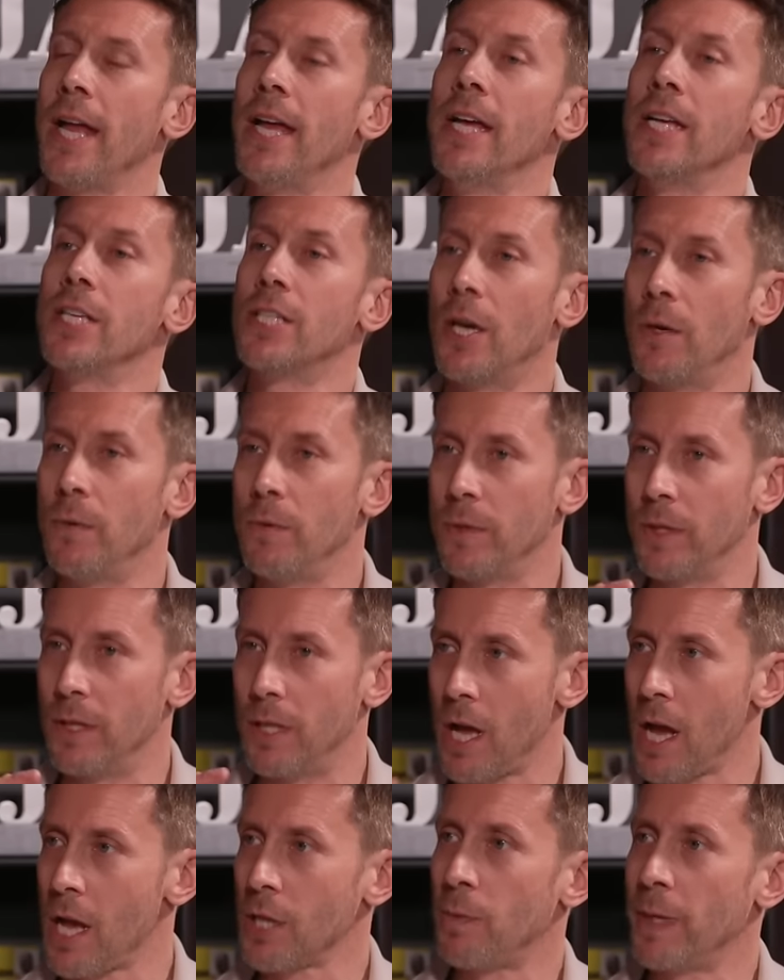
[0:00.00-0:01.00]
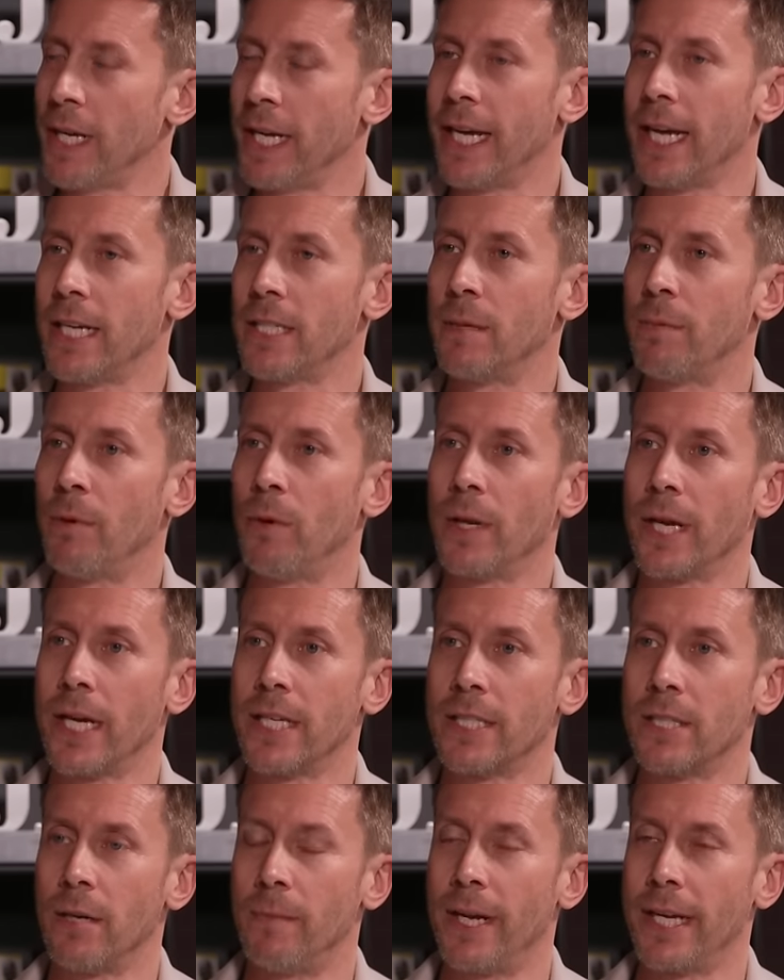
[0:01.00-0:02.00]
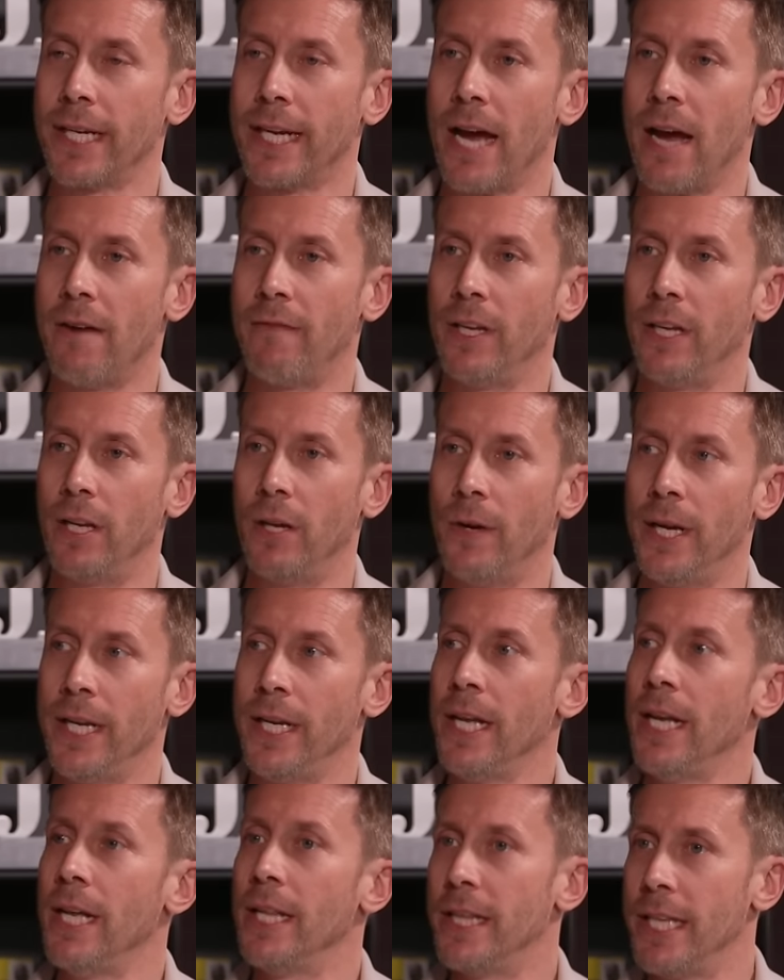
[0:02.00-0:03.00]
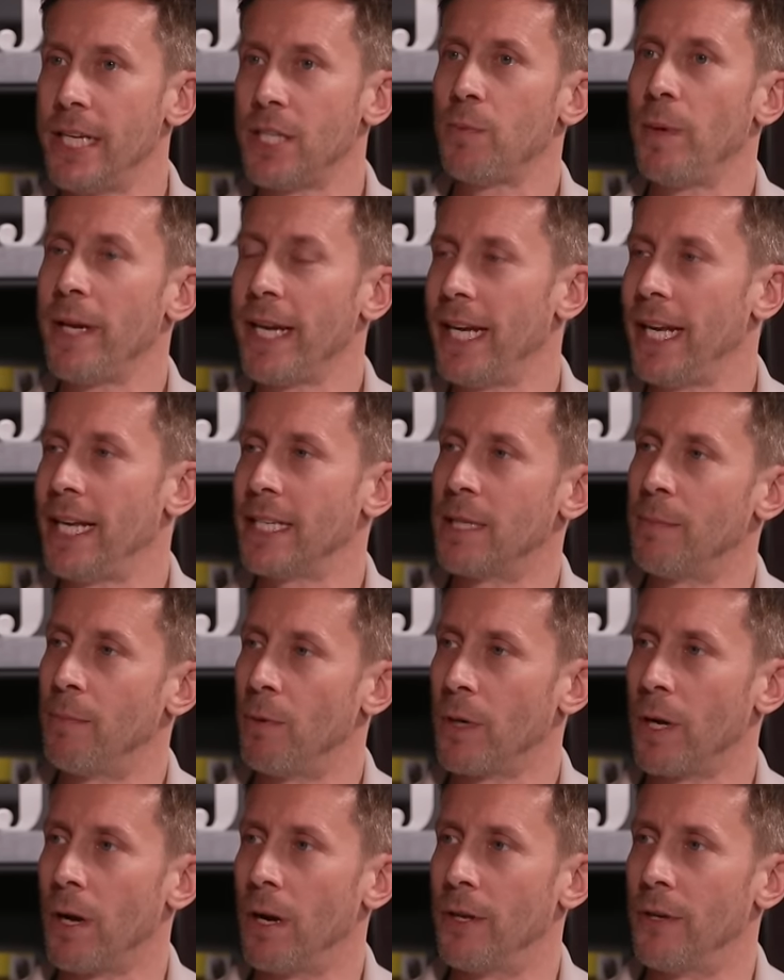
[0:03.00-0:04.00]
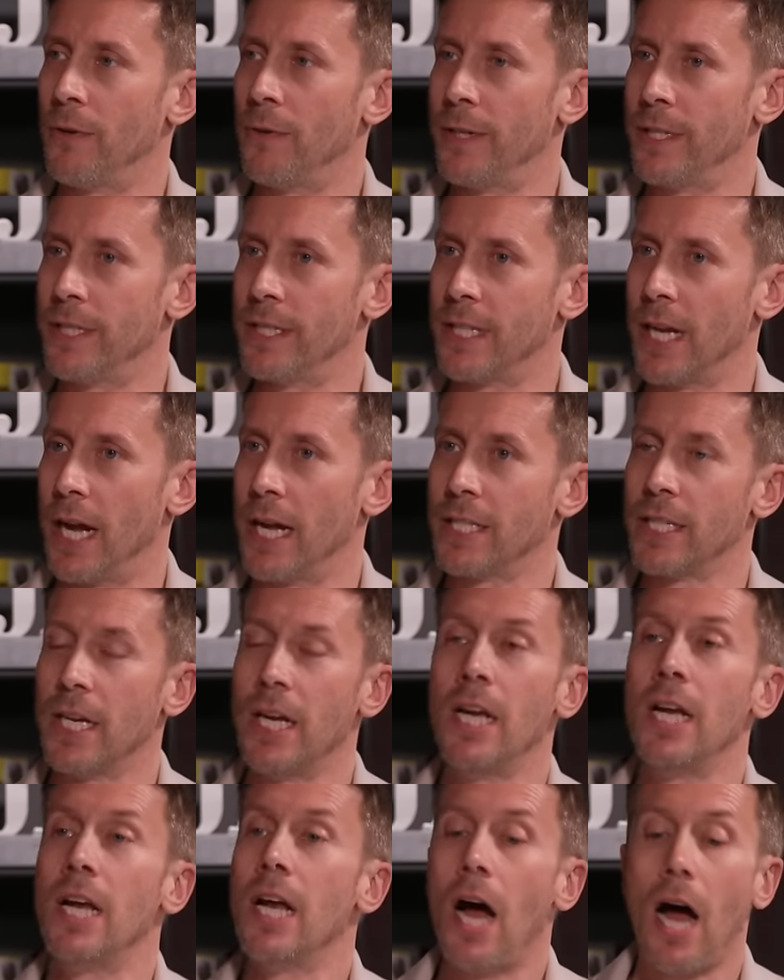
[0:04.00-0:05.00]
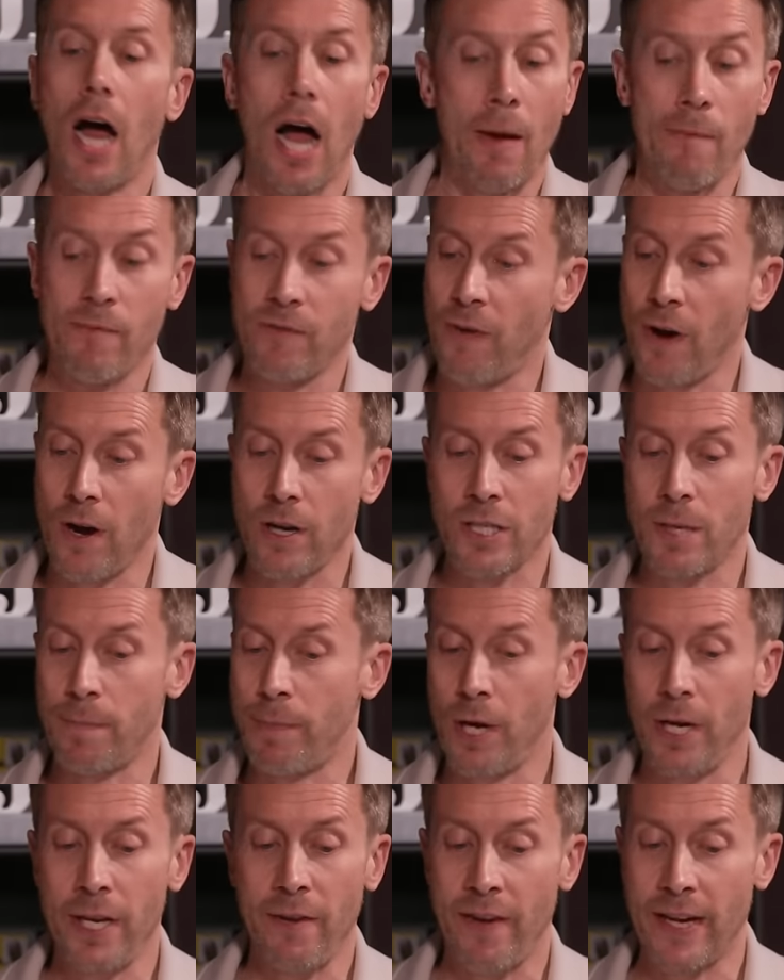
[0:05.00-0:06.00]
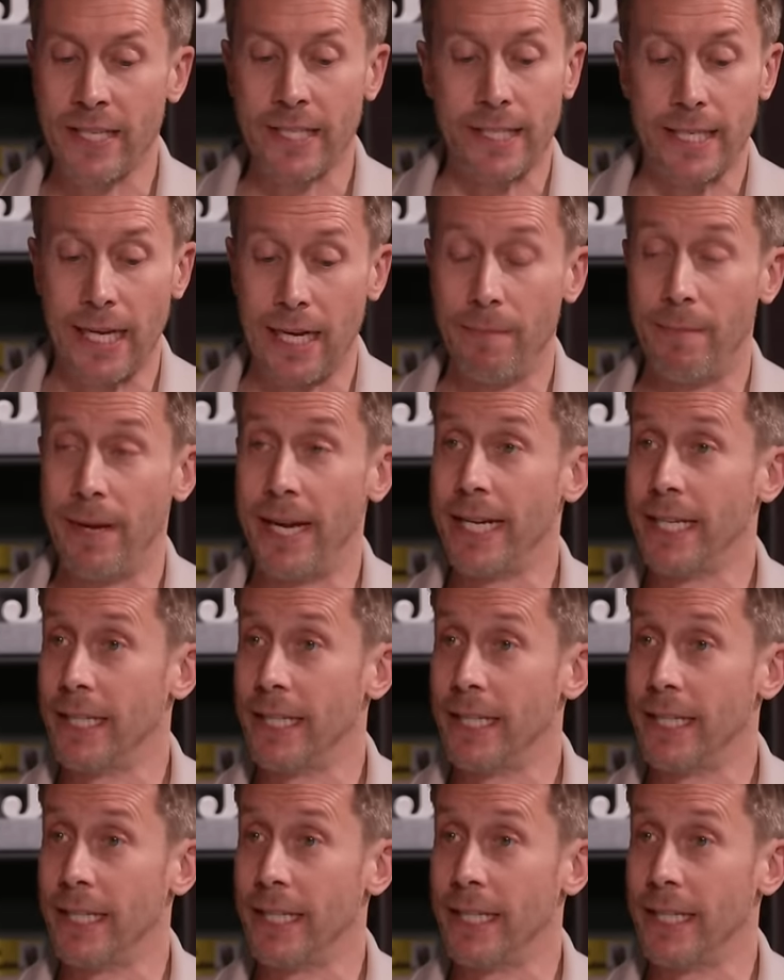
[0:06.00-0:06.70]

Mm. So last week he kicks the ball against Dominic Calvert-Lewin. This week he lets the ball go under his studs. Um, as far as the Burnley fans are telling me,